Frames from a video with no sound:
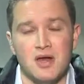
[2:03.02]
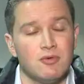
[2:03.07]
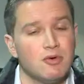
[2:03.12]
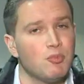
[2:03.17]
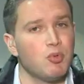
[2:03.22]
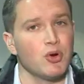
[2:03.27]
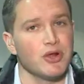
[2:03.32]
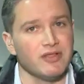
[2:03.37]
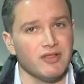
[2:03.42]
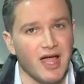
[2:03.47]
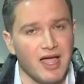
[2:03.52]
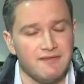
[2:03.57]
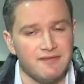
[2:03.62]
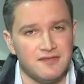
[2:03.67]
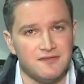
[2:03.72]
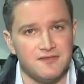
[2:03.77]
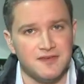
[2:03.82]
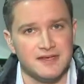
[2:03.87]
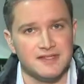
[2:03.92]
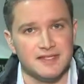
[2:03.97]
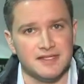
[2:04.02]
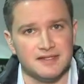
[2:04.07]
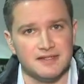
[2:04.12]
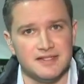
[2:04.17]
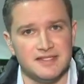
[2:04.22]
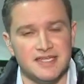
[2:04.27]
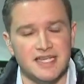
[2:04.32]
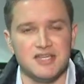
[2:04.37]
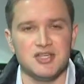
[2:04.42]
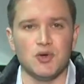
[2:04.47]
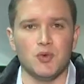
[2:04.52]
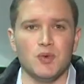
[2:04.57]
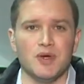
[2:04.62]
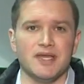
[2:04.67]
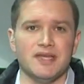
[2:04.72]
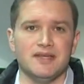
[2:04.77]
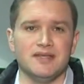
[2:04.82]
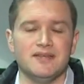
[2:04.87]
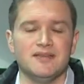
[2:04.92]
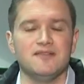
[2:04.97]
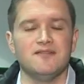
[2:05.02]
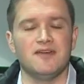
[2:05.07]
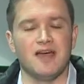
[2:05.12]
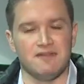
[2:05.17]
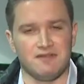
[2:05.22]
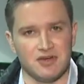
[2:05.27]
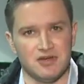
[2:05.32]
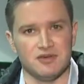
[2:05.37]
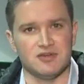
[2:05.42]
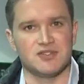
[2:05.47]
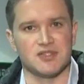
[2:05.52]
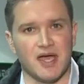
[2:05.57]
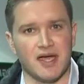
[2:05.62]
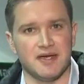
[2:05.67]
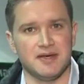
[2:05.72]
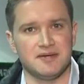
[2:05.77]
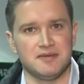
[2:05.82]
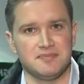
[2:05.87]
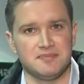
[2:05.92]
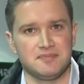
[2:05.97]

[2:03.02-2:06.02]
Reporting live in Fenton, Daniel Wynn, 5 on your side.